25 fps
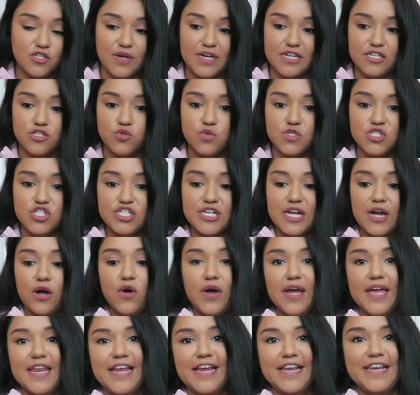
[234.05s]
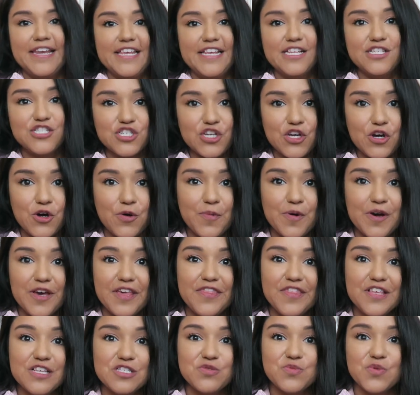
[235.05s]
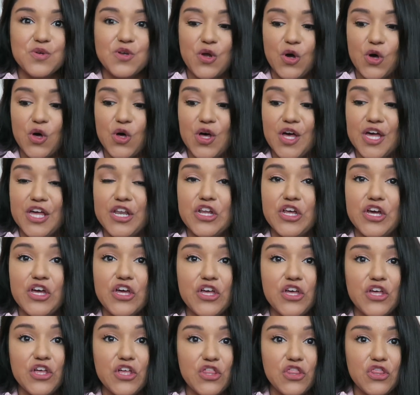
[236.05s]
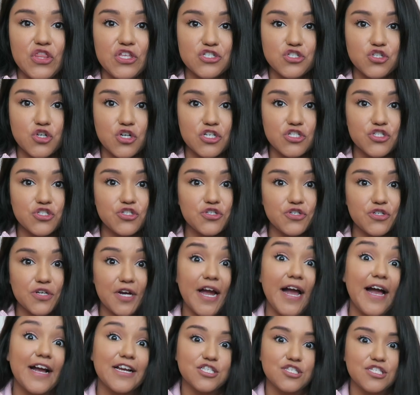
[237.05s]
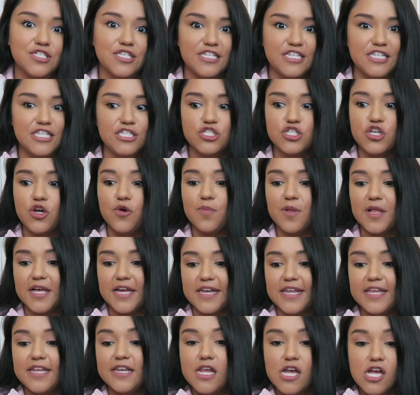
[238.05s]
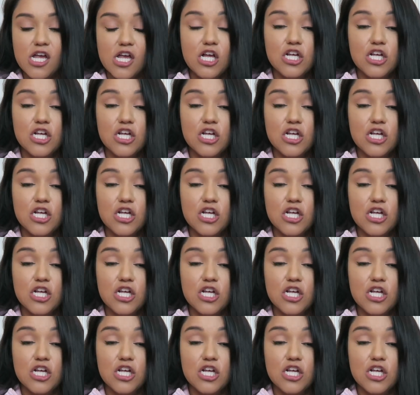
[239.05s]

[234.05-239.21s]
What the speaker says: So I had to switch it out and I need to go put this one on the charger, or I actually need to go plug it in.